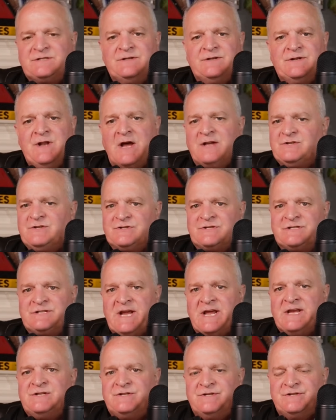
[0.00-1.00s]
not just
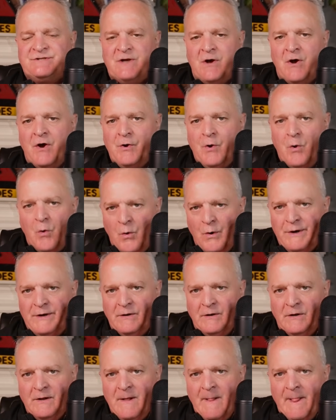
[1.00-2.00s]
sanctions on
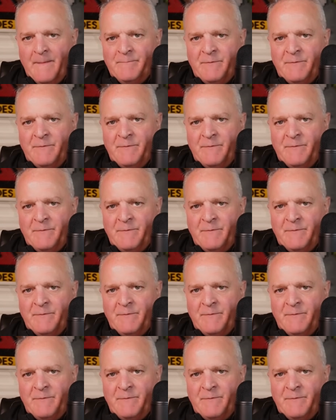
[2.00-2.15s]
oil,